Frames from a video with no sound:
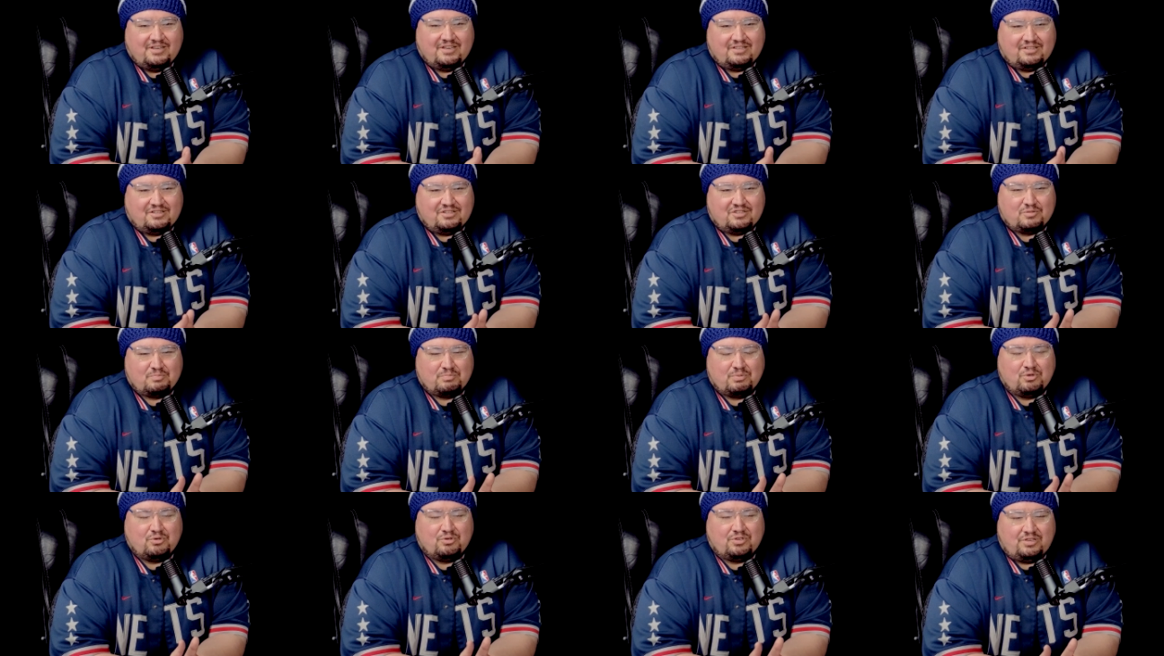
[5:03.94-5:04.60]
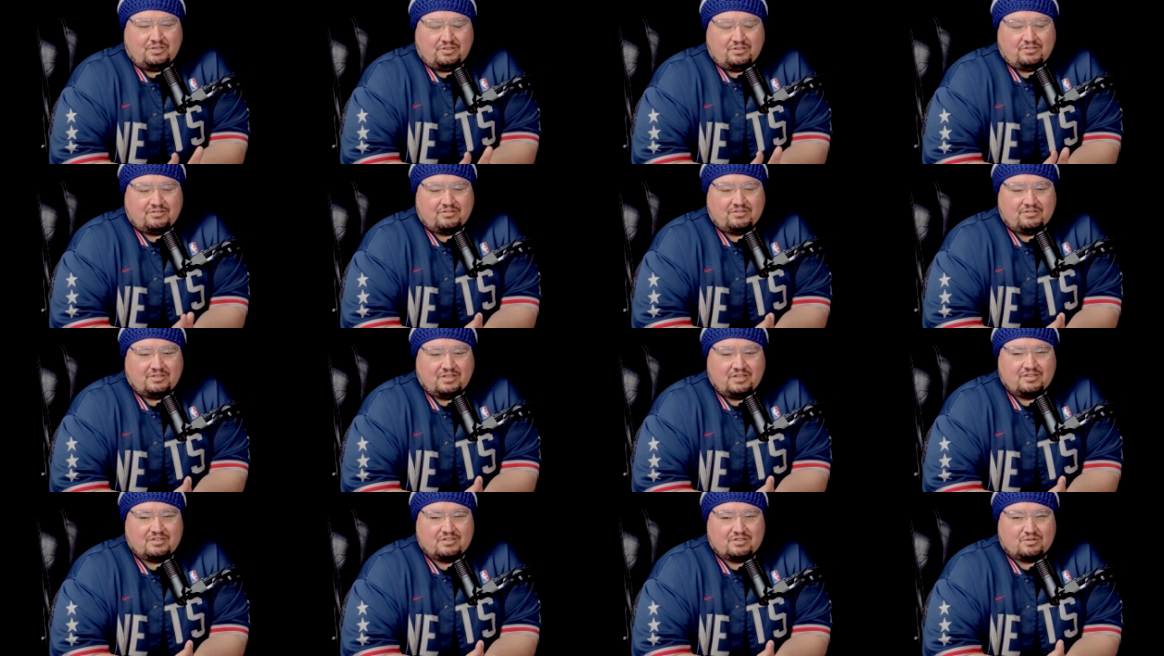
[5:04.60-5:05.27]
Yeah, the spookies.
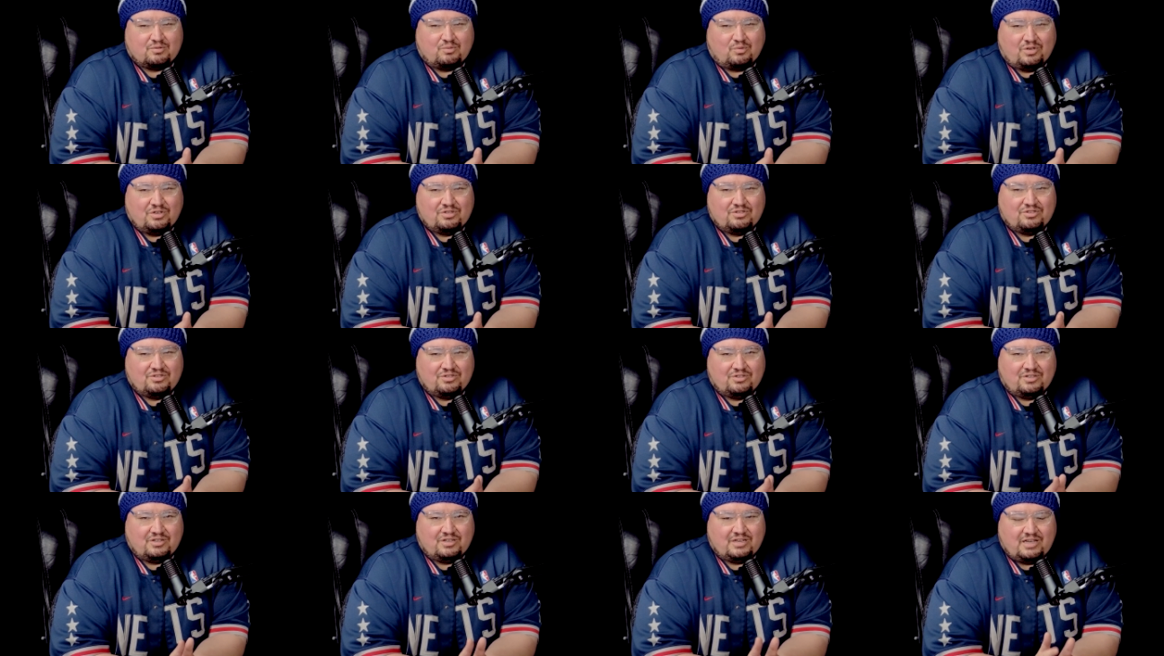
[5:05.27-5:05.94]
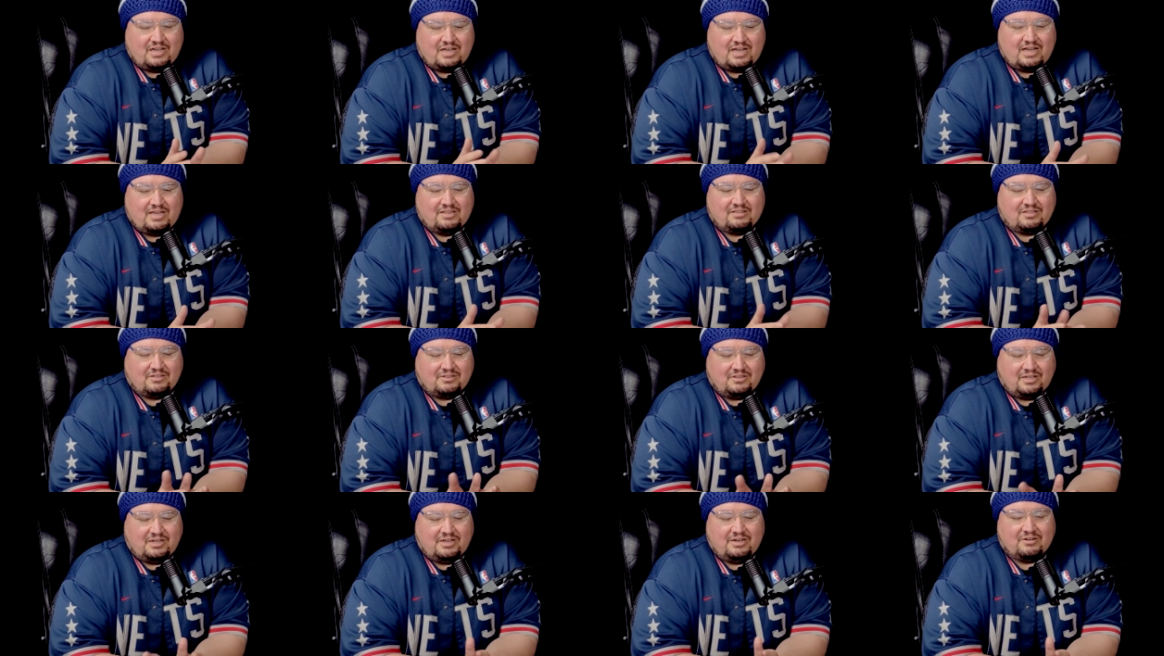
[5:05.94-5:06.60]
They just want you to add
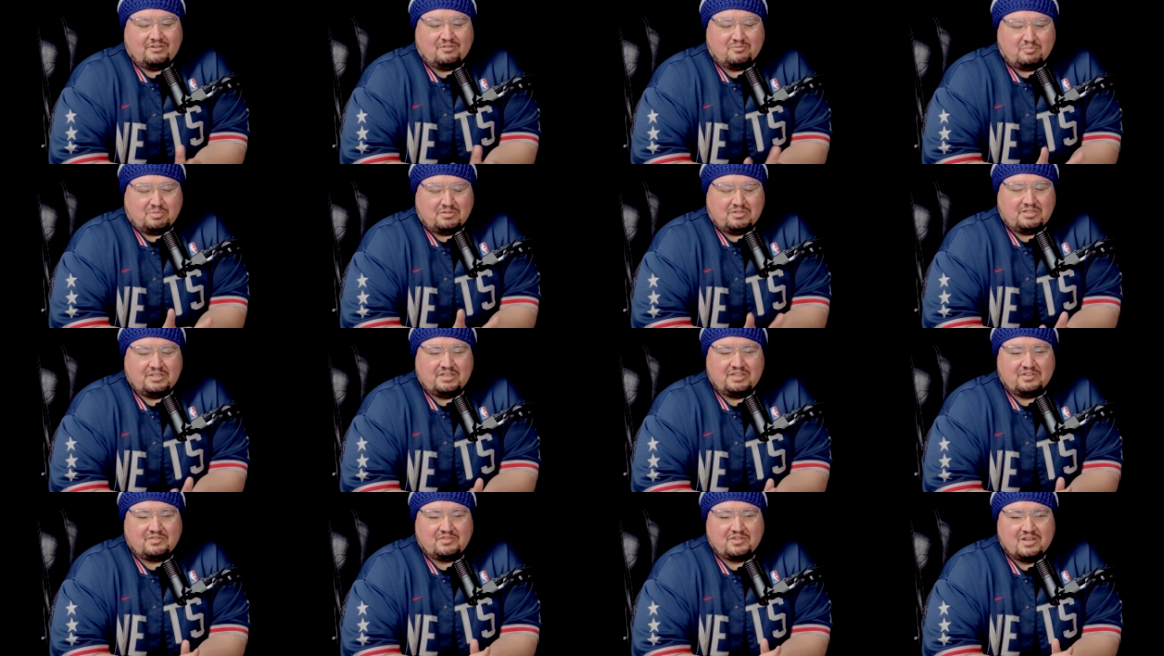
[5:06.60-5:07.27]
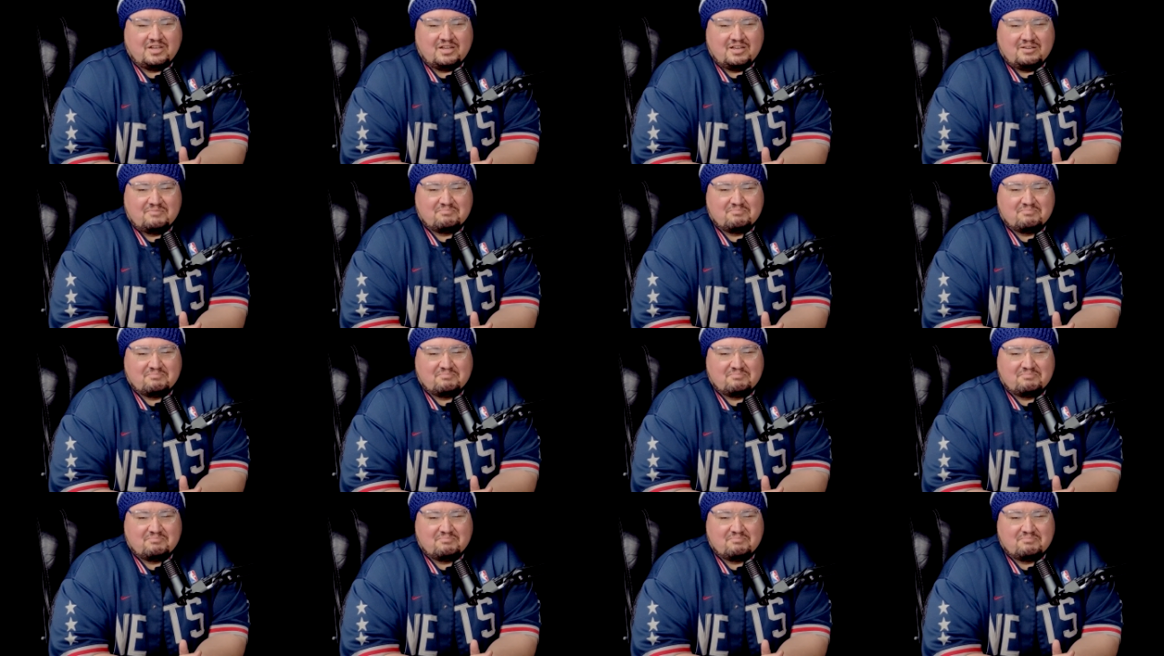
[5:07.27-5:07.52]
the layer of belief.